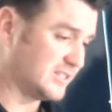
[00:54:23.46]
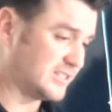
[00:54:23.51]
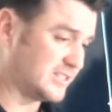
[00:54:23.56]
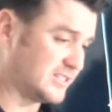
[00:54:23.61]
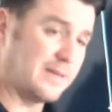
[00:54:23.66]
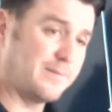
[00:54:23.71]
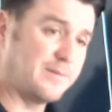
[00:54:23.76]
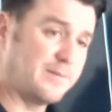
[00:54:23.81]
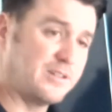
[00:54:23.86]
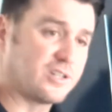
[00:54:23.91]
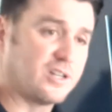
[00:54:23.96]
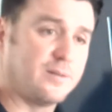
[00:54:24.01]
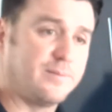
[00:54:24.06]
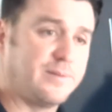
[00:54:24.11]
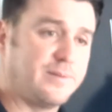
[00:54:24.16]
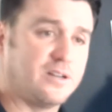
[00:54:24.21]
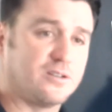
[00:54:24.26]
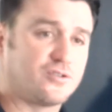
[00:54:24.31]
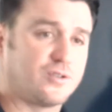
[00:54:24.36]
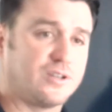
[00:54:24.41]
the same as you're going
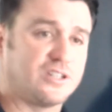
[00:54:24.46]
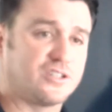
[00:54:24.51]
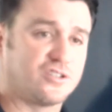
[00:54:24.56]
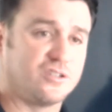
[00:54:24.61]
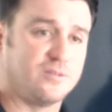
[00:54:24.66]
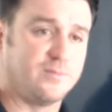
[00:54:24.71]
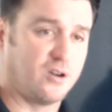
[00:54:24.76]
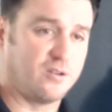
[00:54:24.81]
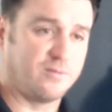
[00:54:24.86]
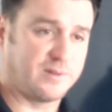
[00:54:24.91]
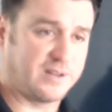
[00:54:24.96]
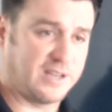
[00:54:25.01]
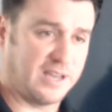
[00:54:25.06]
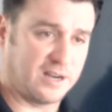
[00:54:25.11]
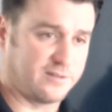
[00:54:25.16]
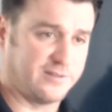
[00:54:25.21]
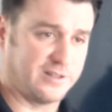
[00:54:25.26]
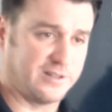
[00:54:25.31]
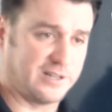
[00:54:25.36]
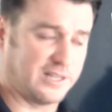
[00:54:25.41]
to be on traditional motor
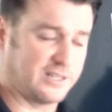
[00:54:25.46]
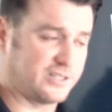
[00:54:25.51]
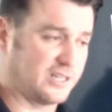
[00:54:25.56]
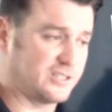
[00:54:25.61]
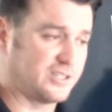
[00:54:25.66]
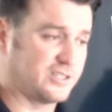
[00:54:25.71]
mechanical ventilation.